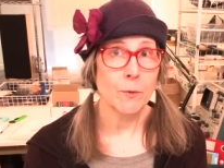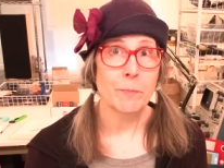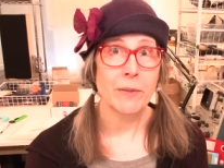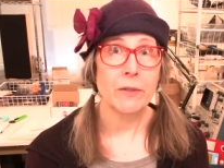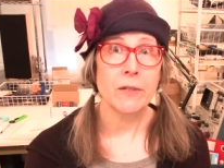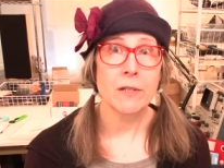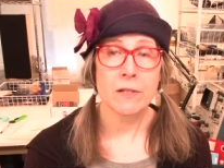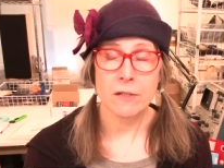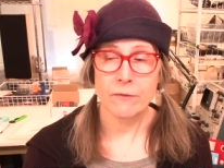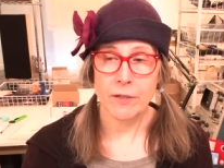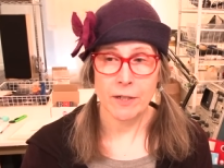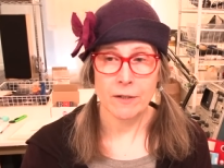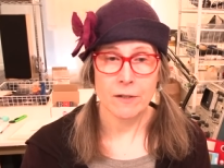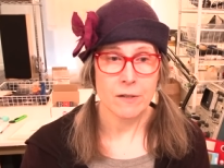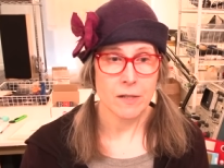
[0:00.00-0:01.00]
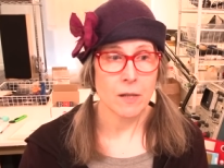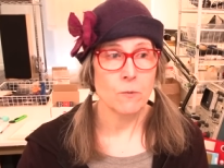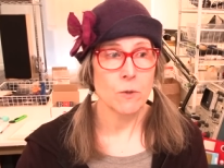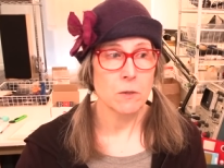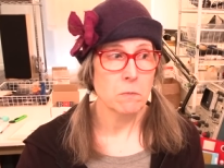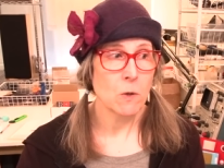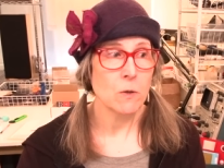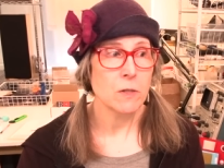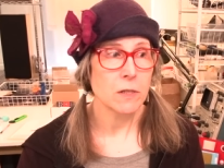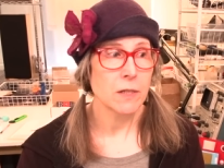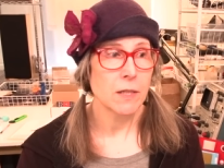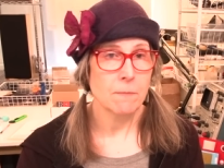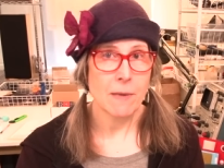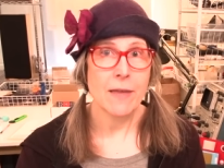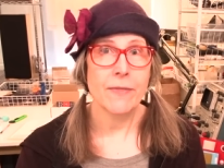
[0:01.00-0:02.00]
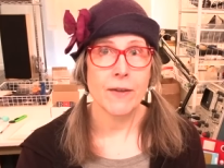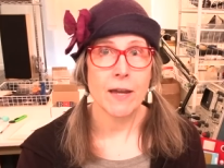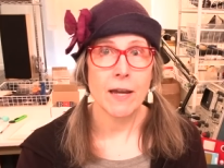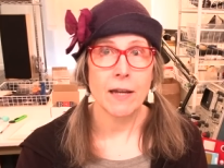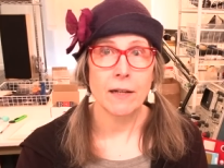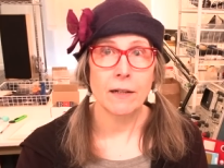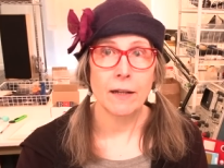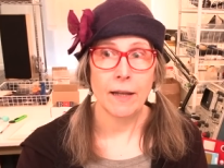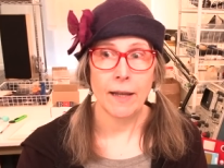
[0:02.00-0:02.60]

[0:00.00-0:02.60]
billions of years, it was mostly methane